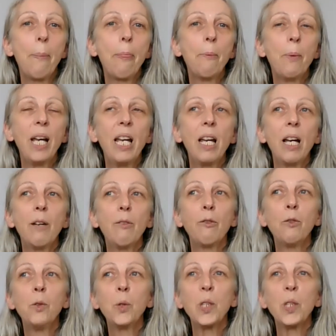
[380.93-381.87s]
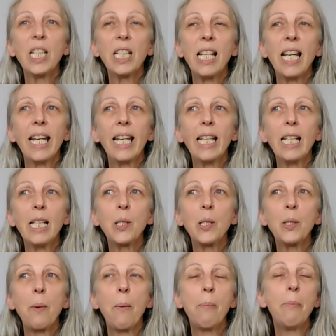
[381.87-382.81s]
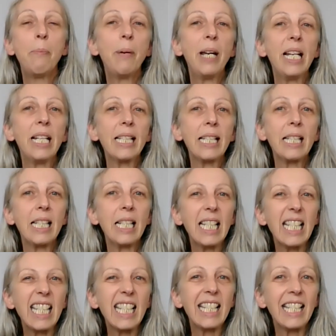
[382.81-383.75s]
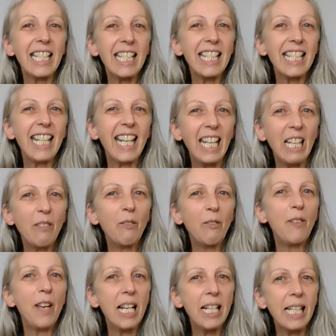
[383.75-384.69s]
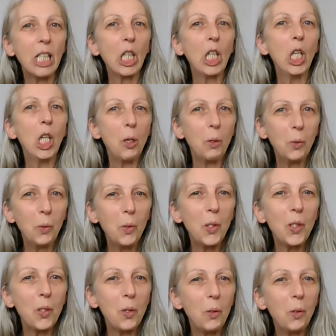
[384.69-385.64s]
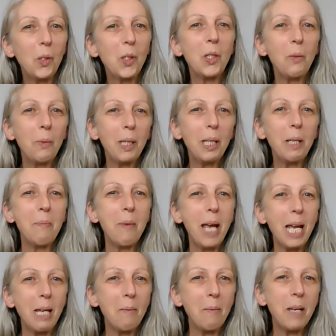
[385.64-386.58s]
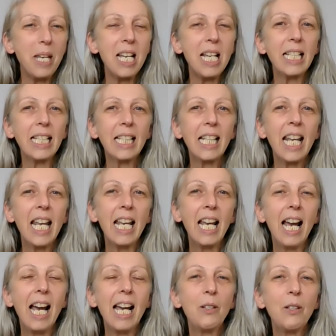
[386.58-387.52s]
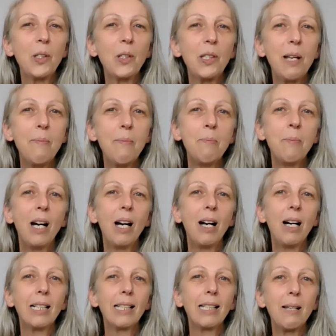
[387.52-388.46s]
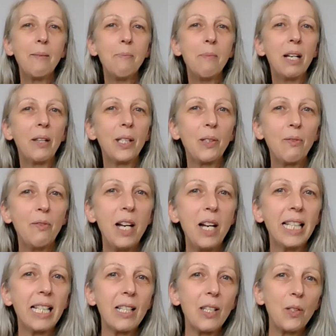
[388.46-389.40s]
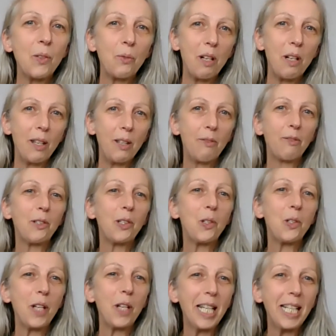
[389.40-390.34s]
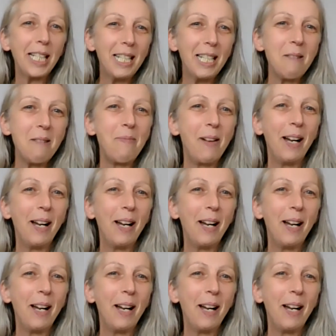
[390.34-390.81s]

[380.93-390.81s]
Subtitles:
Where 40 days best is stay fairly close, also with the baby. And I know some mothers find this rather frustrating.